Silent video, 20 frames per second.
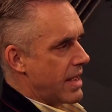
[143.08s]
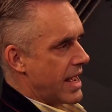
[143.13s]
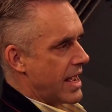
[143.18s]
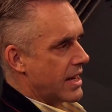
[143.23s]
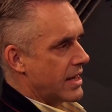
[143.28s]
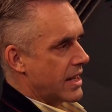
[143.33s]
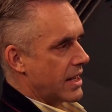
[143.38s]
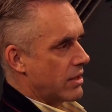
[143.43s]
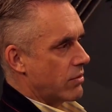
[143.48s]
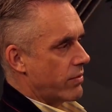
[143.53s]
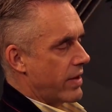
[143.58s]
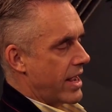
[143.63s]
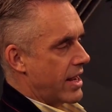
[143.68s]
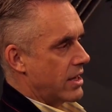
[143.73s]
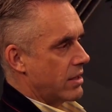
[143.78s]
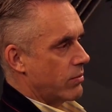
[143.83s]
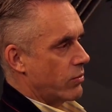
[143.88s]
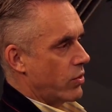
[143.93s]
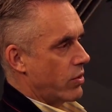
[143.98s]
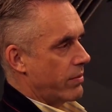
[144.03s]
man and a
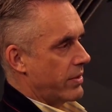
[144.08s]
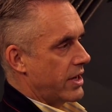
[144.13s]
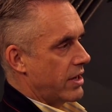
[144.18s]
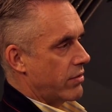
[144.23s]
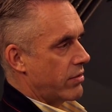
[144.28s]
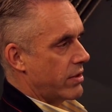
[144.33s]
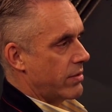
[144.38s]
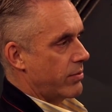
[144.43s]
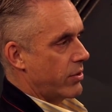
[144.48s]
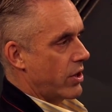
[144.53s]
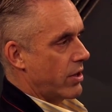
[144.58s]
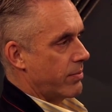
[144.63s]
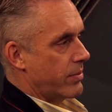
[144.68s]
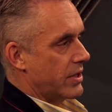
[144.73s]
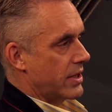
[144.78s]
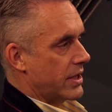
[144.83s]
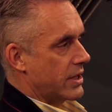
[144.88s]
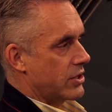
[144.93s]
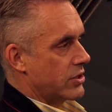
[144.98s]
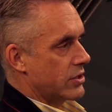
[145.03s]
random woman out of the
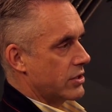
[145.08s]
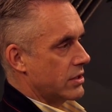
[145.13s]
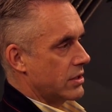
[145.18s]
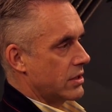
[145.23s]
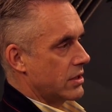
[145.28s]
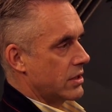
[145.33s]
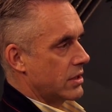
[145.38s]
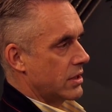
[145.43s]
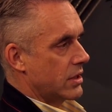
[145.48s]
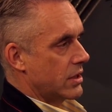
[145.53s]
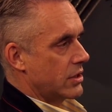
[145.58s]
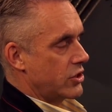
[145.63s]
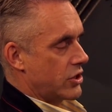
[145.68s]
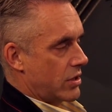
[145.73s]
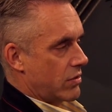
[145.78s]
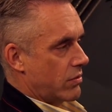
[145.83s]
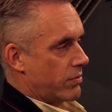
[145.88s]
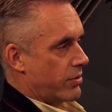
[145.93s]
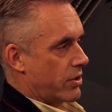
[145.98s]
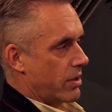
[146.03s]
population,
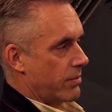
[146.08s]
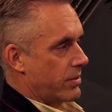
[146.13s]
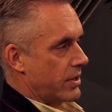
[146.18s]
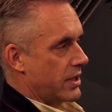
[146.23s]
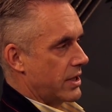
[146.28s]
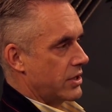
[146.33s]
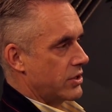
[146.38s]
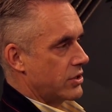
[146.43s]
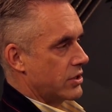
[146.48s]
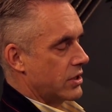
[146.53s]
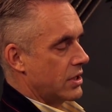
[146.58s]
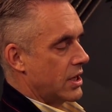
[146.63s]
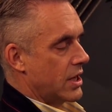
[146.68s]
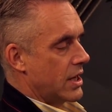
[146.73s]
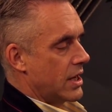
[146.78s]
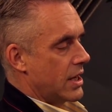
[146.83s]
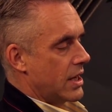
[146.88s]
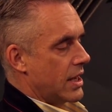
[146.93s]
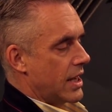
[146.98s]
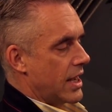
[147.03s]
general population,
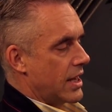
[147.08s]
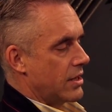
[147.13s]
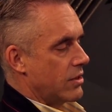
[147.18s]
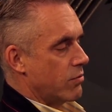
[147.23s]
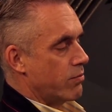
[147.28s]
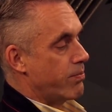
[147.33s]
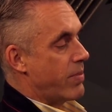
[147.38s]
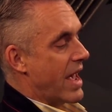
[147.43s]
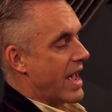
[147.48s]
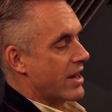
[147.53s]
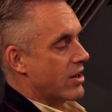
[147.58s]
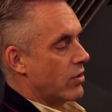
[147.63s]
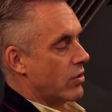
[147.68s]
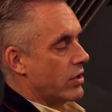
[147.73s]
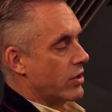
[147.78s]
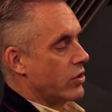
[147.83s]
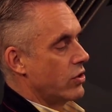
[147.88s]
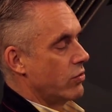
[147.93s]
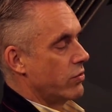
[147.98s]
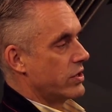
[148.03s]
and you bet
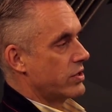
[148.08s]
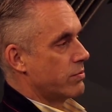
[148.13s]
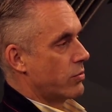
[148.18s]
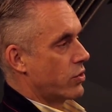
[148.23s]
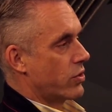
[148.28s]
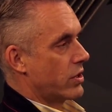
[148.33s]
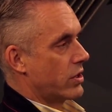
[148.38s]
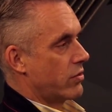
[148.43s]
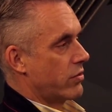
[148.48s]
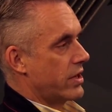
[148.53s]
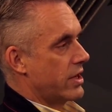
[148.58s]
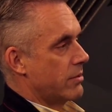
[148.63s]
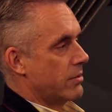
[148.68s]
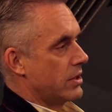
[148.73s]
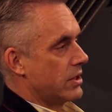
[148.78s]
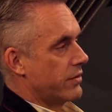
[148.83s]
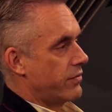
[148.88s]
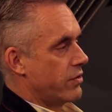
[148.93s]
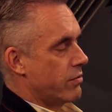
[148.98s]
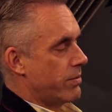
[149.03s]
on who was more
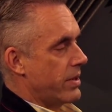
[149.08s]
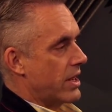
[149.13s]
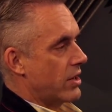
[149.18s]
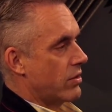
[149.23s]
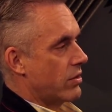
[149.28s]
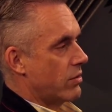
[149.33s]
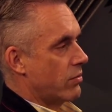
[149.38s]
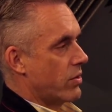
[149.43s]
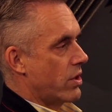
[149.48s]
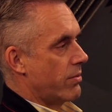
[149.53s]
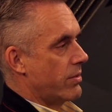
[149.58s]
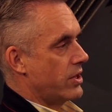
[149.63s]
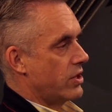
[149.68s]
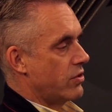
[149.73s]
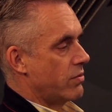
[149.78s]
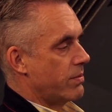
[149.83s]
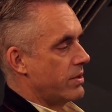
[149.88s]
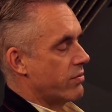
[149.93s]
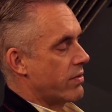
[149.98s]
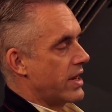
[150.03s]
agreeable, if you bet on the woman,
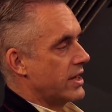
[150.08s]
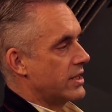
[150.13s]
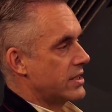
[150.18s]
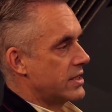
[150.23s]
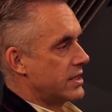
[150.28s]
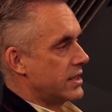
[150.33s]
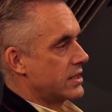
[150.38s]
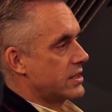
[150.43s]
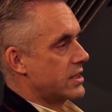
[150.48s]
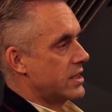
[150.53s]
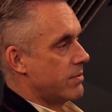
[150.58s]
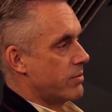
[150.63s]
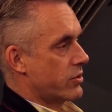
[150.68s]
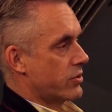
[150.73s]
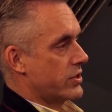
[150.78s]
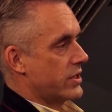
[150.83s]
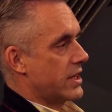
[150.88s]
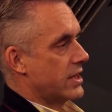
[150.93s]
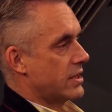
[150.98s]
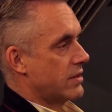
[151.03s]
you'd be right
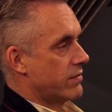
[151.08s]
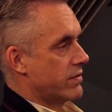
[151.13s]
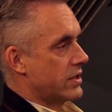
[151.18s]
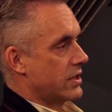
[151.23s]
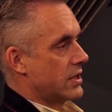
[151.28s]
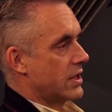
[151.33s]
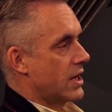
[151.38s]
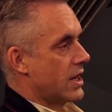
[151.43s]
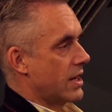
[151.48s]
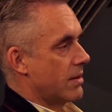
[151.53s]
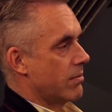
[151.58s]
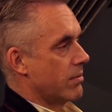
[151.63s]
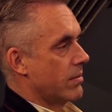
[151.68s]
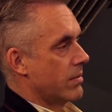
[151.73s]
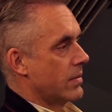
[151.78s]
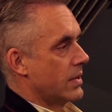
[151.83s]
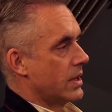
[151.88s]
60% of the time.